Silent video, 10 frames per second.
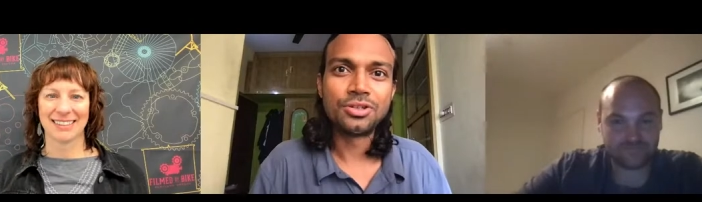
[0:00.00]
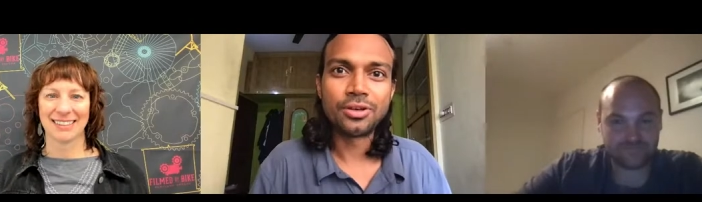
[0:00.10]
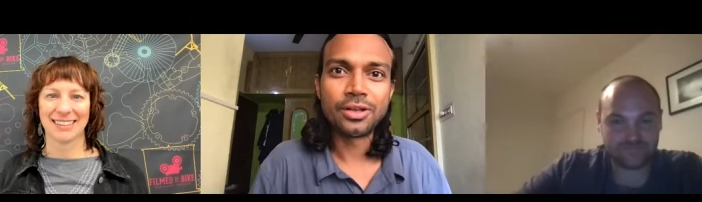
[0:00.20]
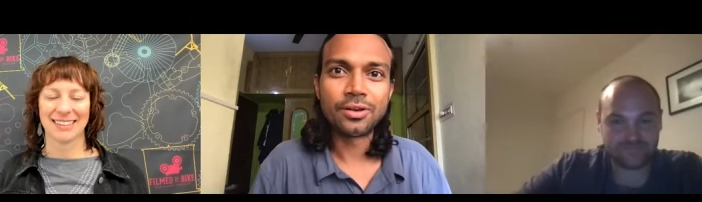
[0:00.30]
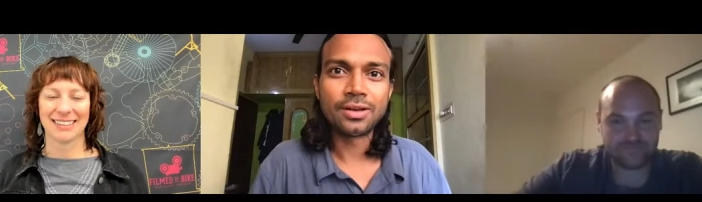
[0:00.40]

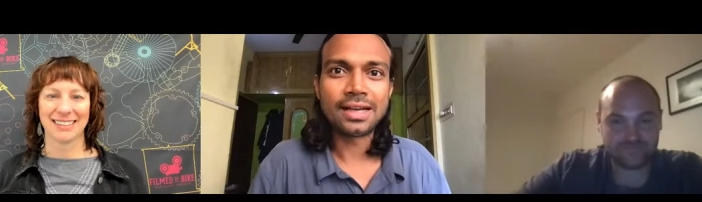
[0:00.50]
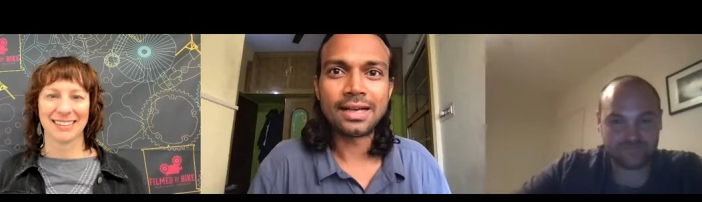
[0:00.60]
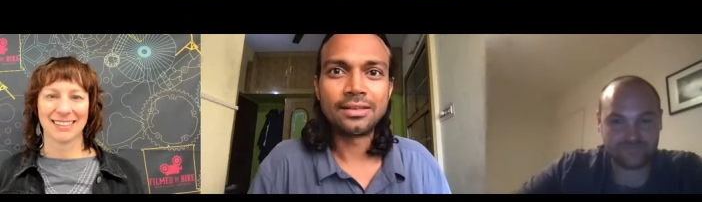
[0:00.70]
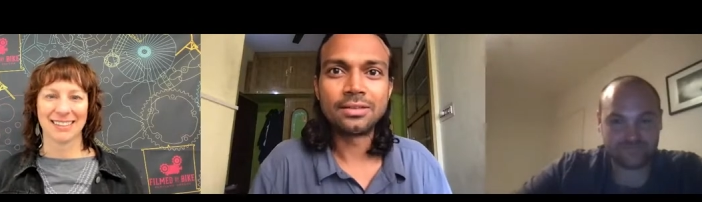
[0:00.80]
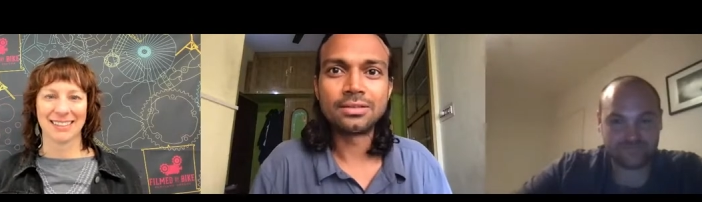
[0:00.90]
Speaker 1: journey on
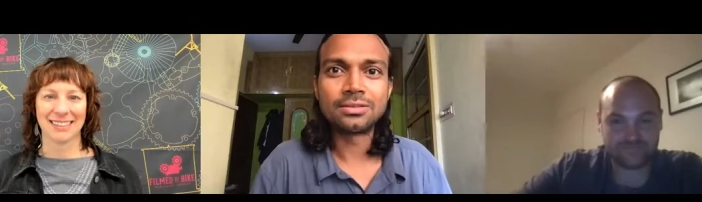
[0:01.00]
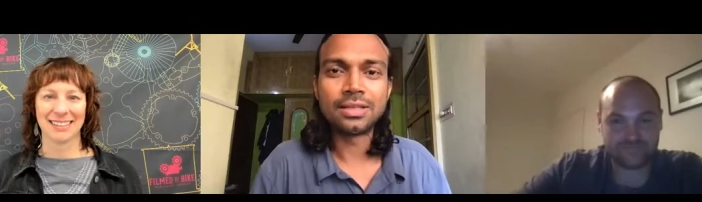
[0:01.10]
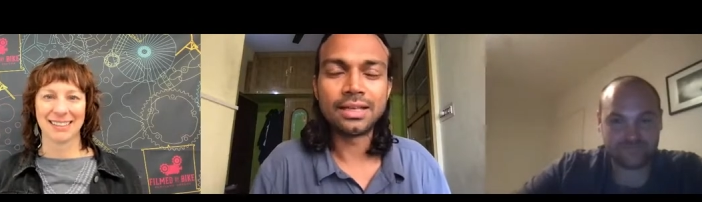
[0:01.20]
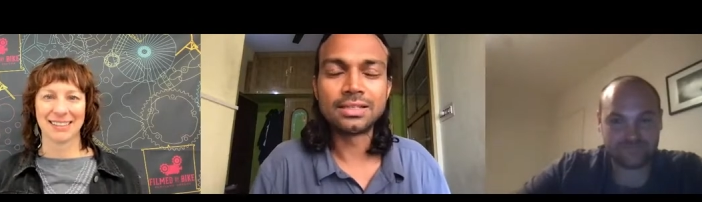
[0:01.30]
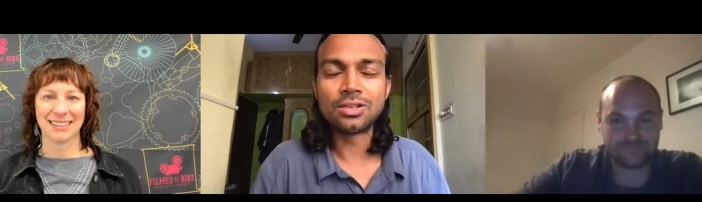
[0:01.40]
kindness,
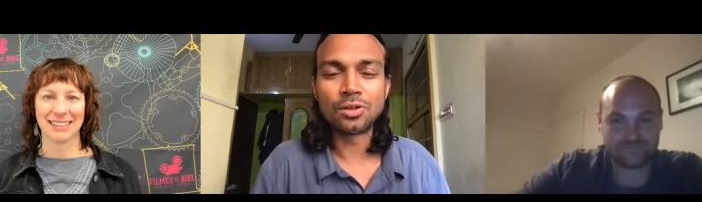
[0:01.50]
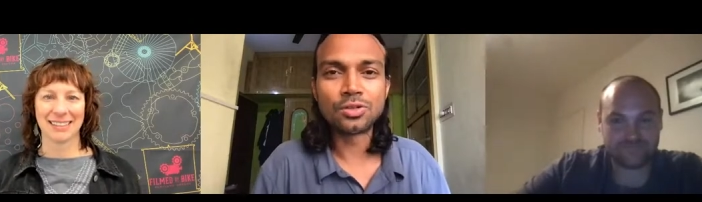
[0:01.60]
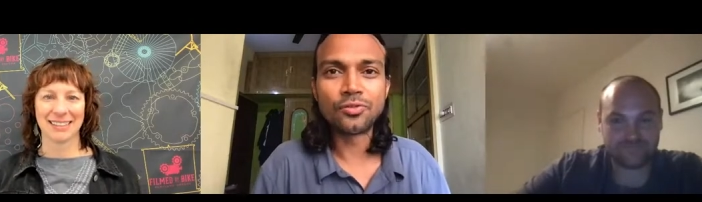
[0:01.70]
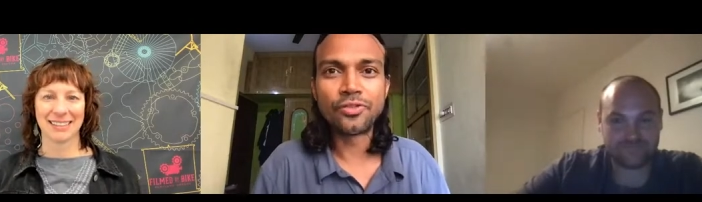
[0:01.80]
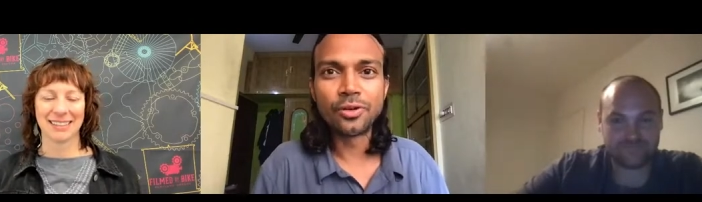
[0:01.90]
and it's
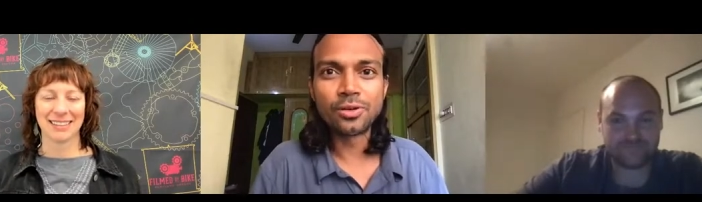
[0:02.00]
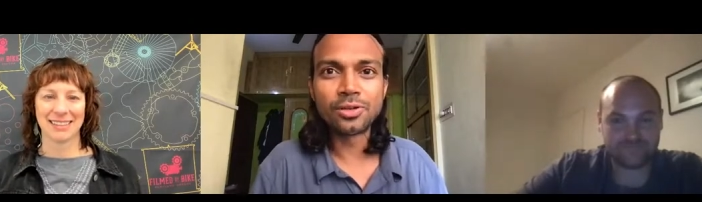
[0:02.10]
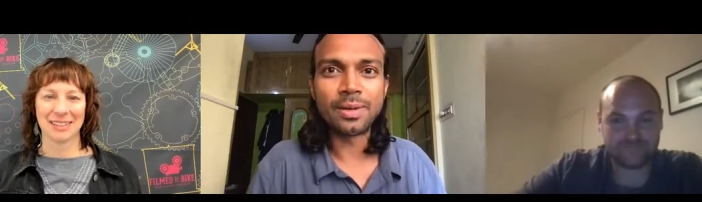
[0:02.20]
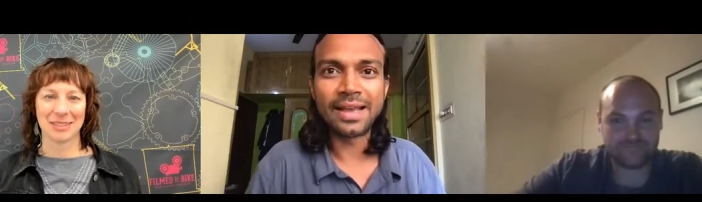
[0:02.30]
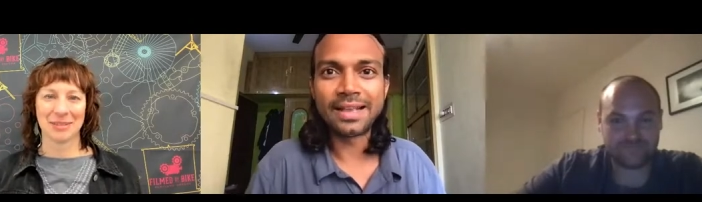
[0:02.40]
also
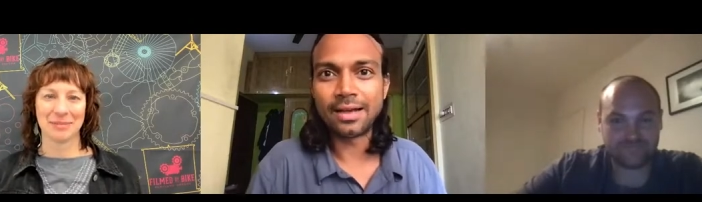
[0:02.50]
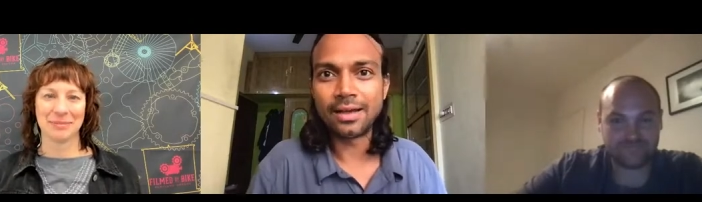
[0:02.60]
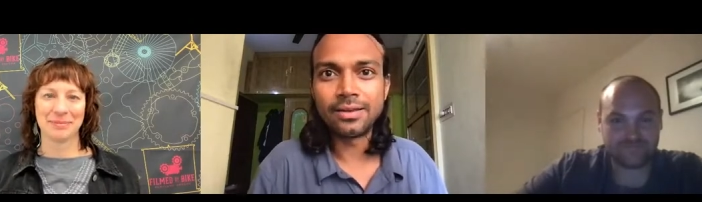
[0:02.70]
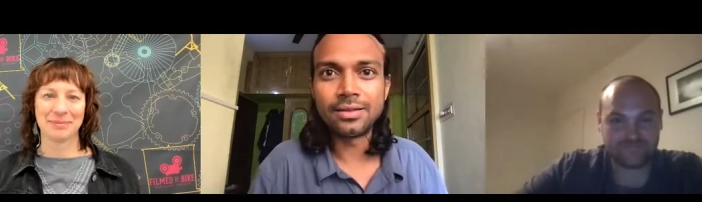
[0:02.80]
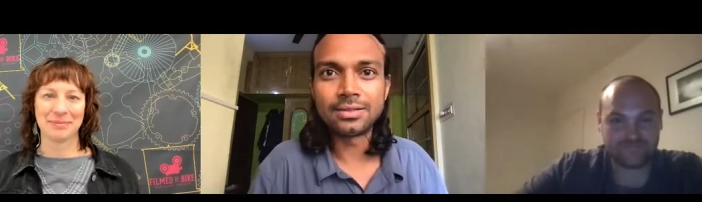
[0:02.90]
fueled by
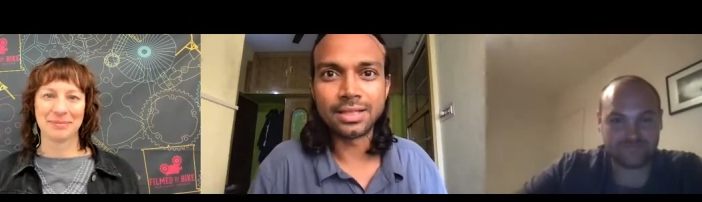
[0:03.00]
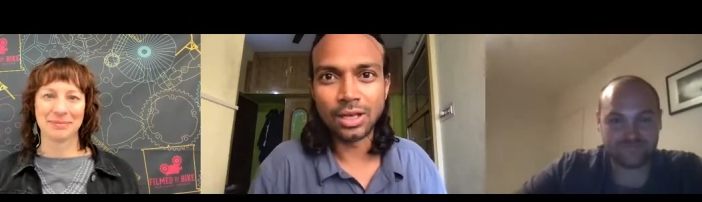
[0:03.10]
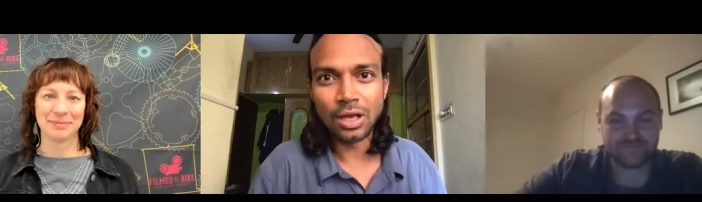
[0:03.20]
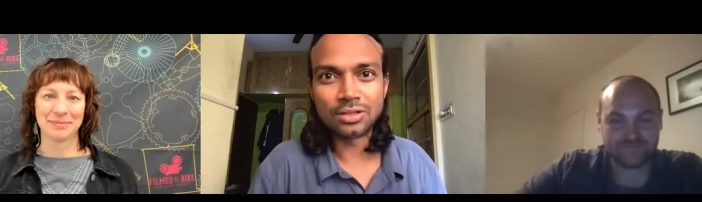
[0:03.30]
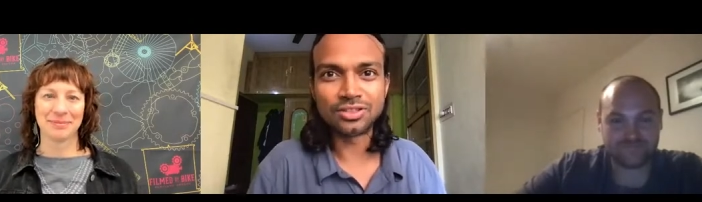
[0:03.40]
kindness and
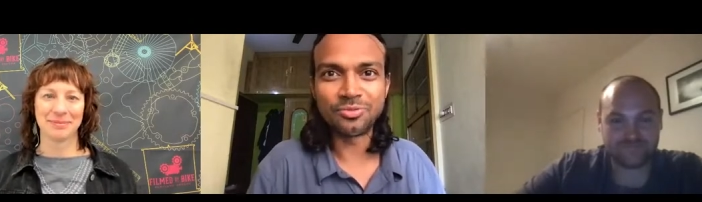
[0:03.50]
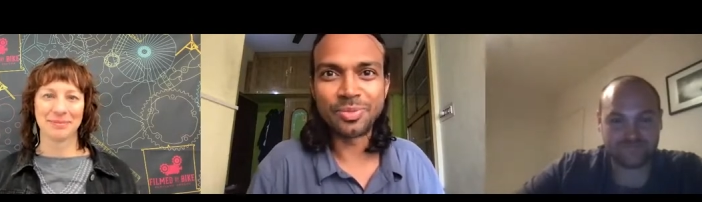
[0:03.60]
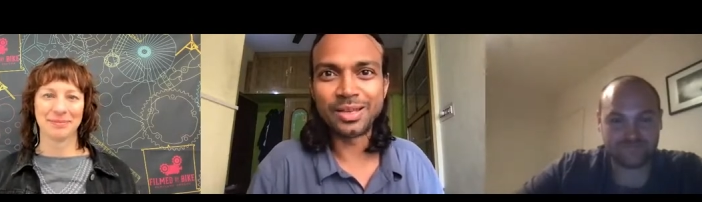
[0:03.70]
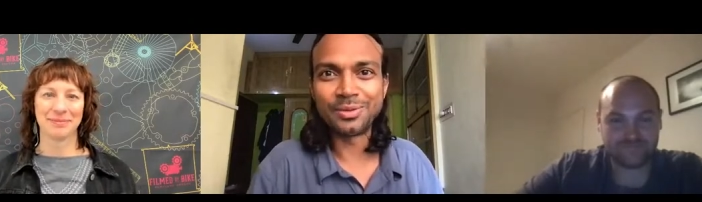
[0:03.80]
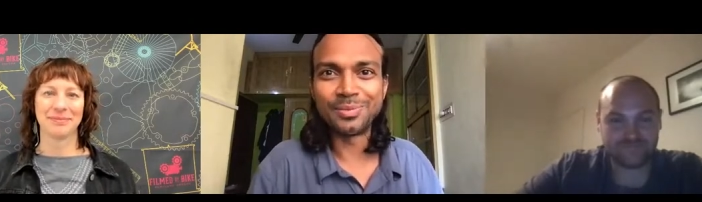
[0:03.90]
lots of
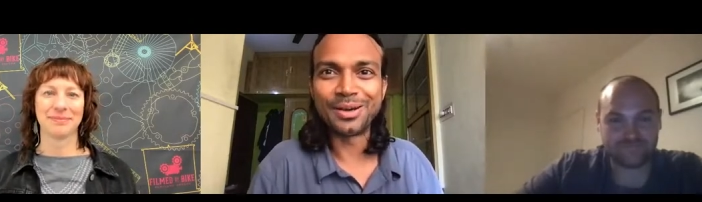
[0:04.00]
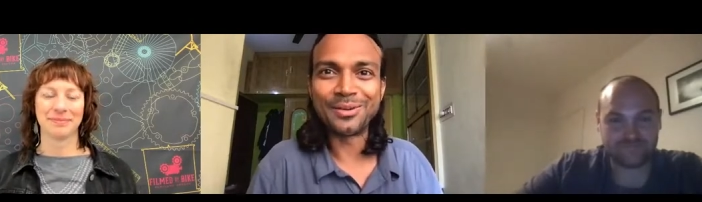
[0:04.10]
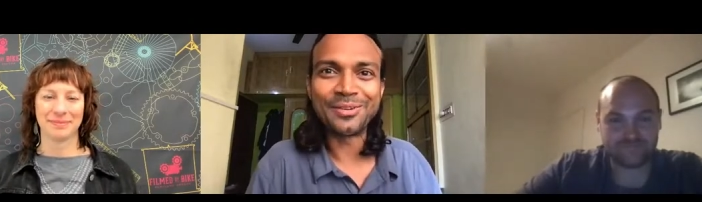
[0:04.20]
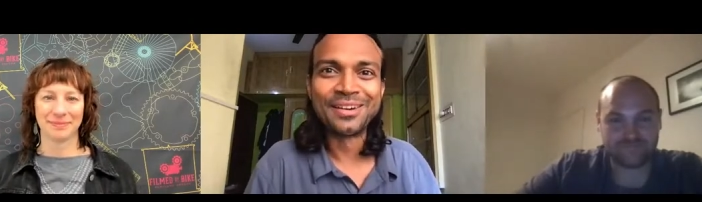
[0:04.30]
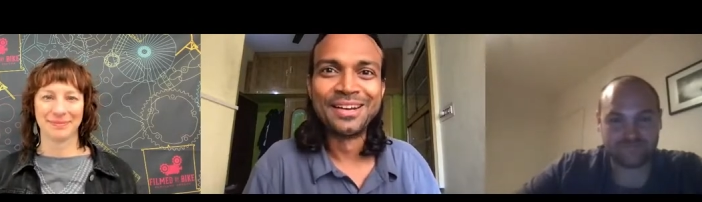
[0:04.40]
peanut butter.